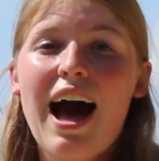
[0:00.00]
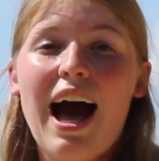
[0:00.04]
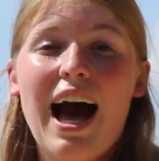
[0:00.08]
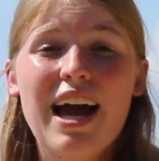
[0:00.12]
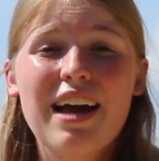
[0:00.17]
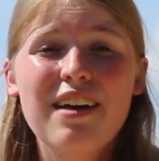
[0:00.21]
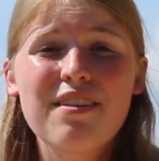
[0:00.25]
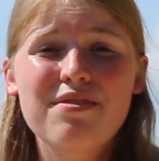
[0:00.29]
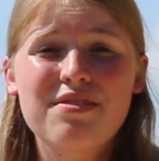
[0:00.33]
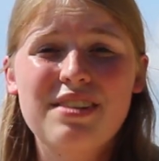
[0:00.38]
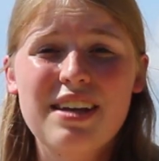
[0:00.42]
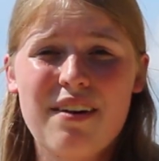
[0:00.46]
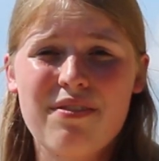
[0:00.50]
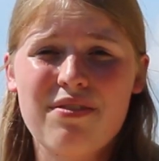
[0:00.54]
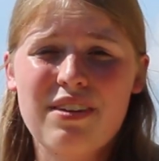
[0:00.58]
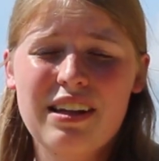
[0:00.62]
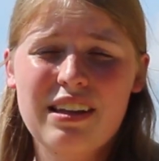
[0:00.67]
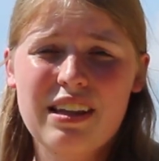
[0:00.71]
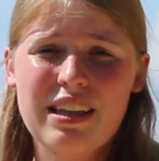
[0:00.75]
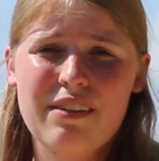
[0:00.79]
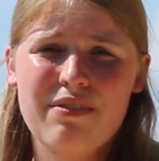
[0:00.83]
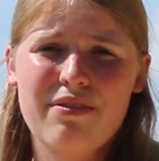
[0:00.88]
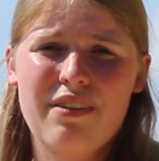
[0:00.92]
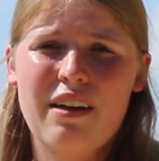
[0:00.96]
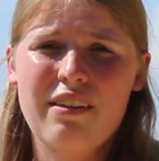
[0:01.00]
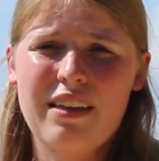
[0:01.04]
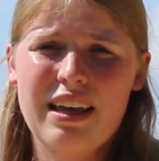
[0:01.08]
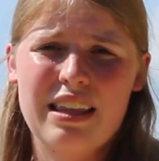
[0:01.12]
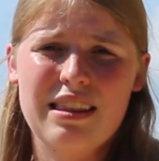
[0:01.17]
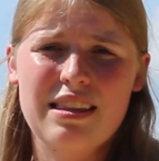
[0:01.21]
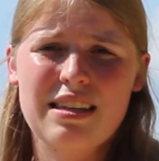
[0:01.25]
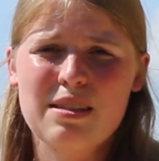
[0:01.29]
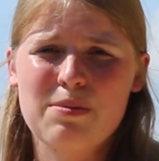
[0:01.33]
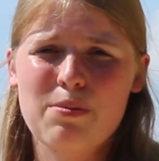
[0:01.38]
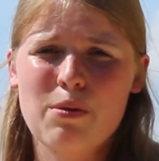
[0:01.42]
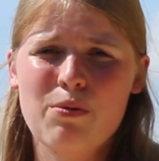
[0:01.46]
I have definitely felt
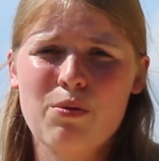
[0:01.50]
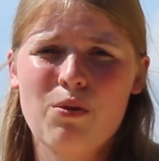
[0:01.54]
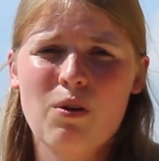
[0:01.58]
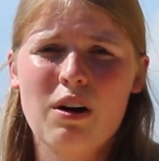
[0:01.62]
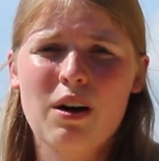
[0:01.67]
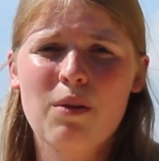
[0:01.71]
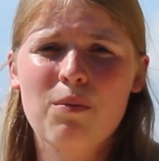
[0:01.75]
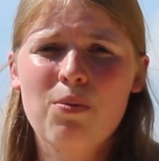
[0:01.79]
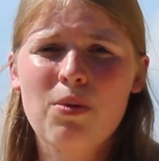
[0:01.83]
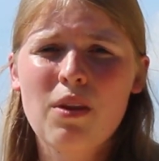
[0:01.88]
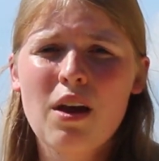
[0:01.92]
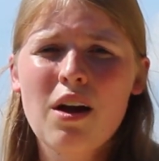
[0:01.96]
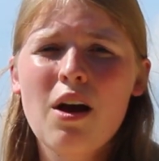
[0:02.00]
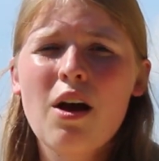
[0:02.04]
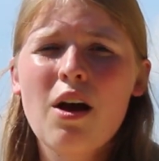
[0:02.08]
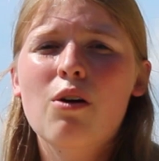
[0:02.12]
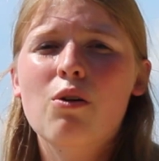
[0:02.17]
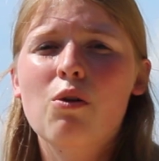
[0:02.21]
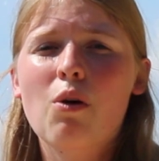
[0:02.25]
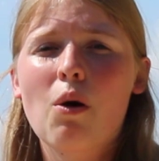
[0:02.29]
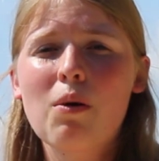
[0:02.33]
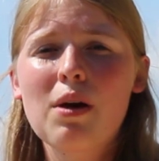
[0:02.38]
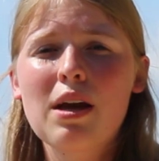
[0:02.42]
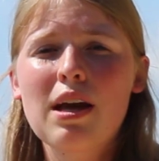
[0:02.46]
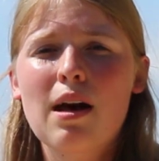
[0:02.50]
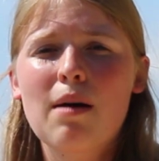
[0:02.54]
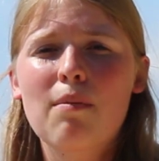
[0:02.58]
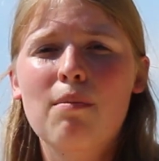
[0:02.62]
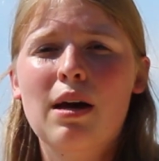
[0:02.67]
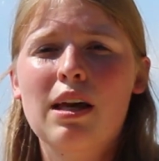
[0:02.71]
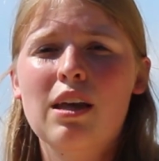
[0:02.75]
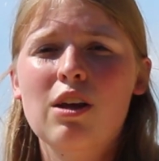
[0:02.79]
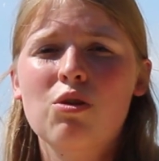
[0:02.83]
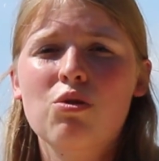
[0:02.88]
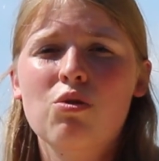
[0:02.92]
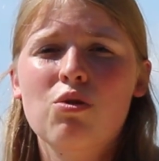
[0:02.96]
like this before. Growing up,
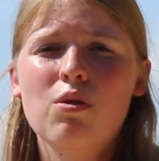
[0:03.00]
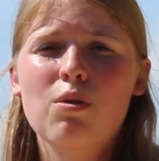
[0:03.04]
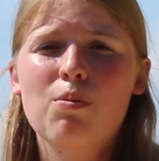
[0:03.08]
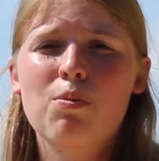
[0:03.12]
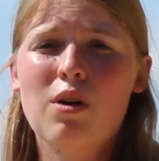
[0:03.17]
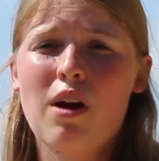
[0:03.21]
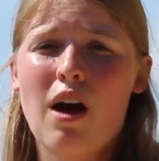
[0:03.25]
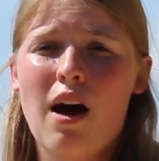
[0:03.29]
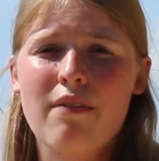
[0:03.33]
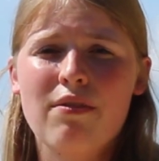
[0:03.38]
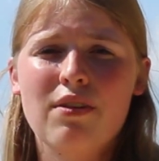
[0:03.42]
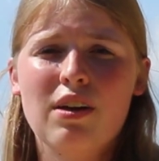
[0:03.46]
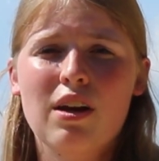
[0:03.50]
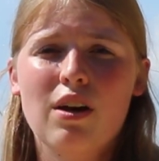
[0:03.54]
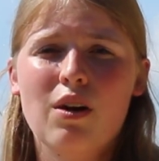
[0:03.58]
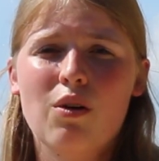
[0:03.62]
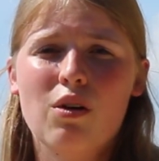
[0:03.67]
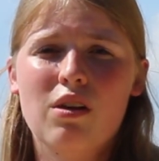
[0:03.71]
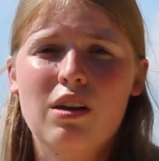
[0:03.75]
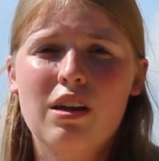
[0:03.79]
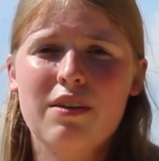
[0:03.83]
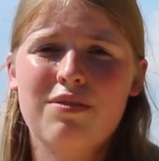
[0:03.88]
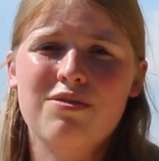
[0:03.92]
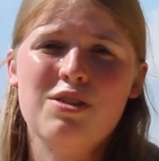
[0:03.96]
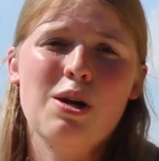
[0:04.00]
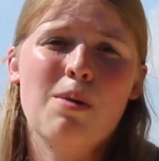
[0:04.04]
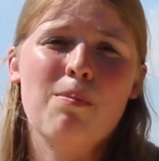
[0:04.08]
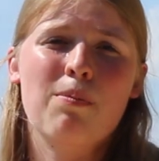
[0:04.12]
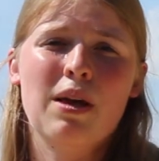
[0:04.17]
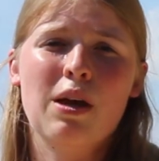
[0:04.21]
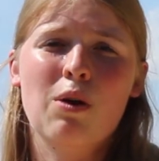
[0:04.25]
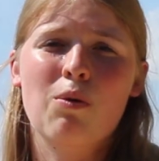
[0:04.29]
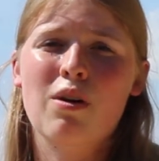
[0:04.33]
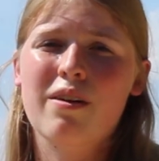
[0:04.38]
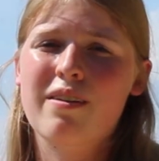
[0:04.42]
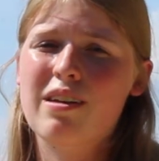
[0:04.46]
my youth group would often go cliff
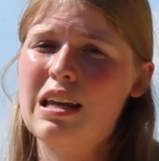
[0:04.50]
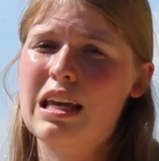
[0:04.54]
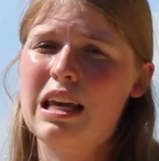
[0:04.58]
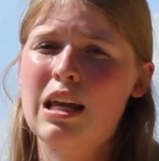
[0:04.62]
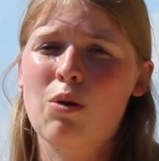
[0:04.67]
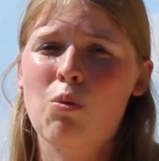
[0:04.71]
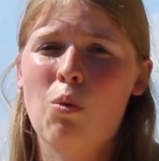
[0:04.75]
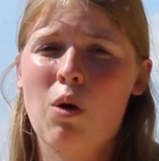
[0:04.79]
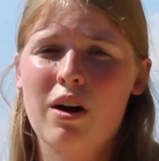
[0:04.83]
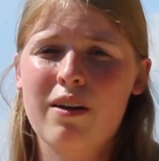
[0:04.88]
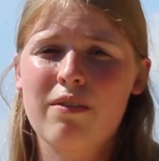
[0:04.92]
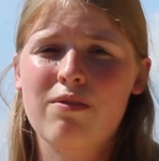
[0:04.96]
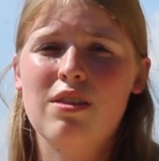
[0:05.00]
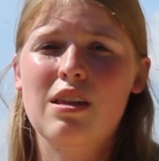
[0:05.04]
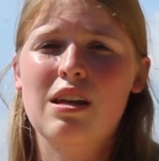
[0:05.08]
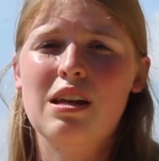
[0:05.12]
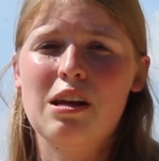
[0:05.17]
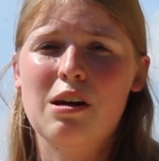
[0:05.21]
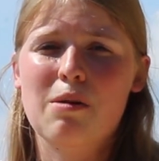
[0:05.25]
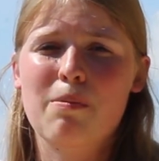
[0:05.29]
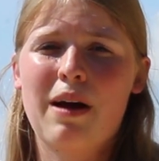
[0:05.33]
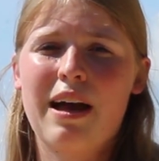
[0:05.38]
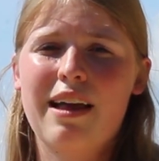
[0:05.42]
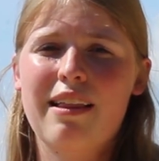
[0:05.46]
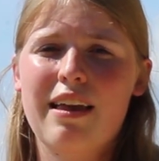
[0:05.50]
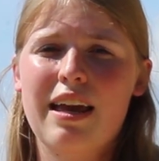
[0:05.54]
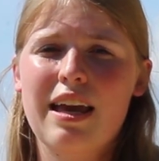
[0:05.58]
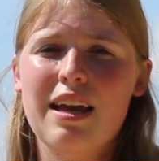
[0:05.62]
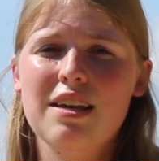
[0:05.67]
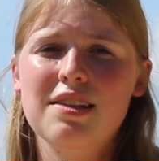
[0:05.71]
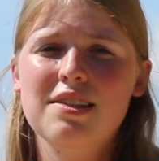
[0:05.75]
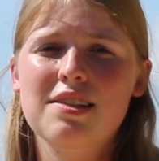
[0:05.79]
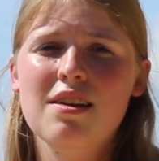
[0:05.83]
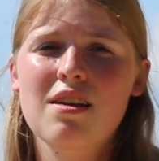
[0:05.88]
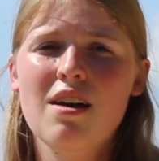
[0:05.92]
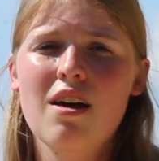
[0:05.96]
jumping in one of the nearby
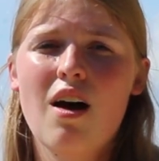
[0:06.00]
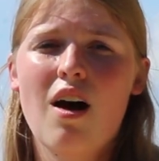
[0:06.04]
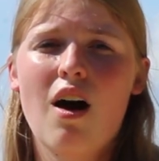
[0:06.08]
lakes.